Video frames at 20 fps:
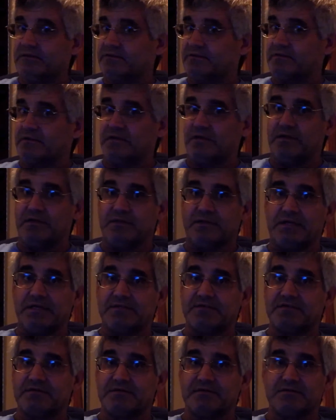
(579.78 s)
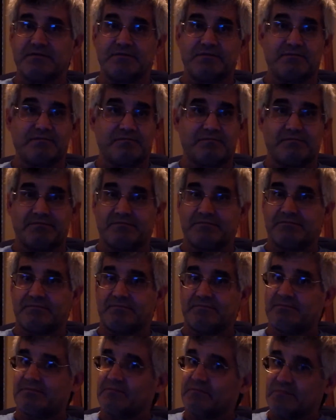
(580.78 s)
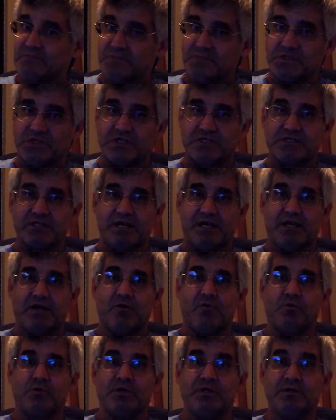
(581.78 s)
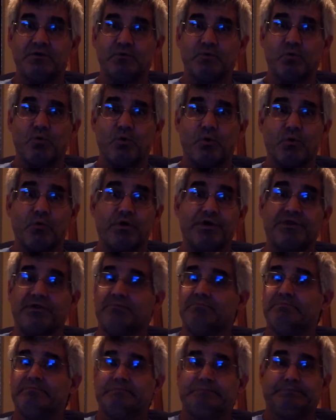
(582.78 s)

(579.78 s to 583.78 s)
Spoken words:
that's just like going into war with them.